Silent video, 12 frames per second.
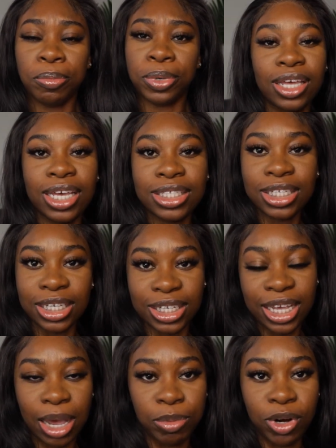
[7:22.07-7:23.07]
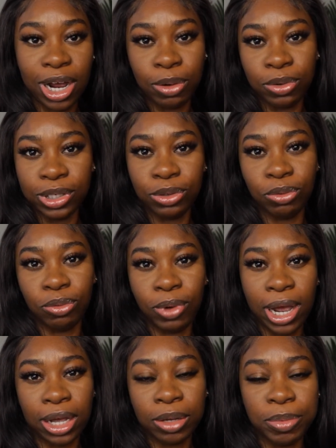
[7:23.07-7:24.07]
But it's a good camera. I would
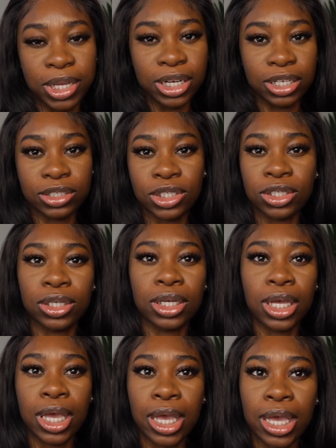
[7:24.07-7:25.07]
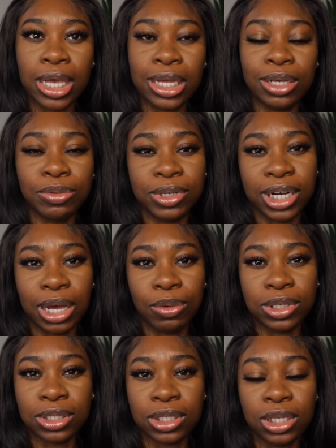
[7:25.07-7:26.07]
recommend it to anyone that
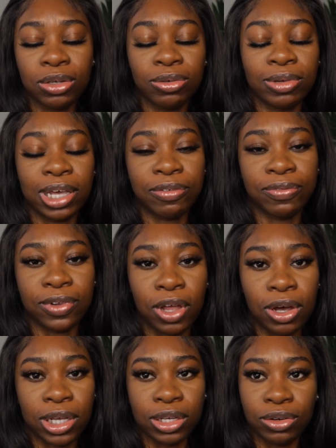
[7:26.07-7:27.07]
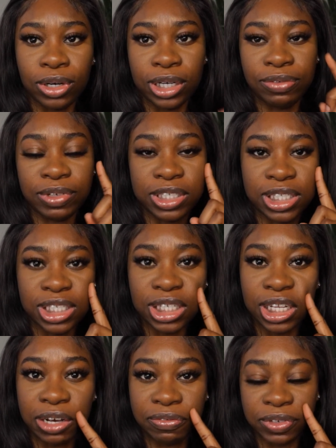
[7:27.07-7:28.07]
wants to do like vlogging or even sit
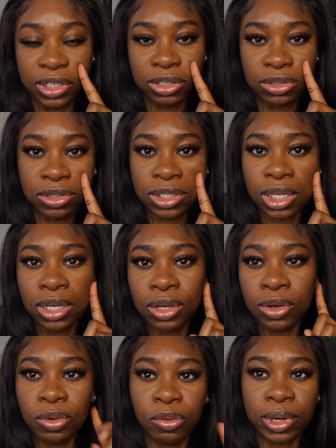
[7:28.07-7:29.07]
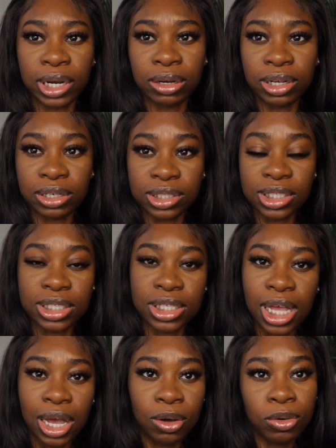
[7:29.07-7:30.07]
down videos where they're just
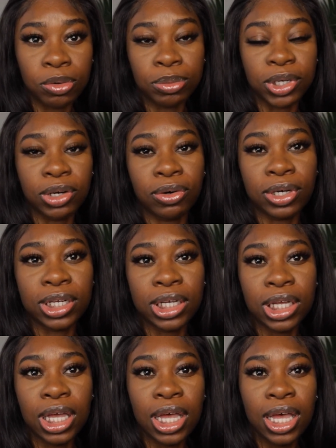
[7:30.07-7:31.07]
at home recording.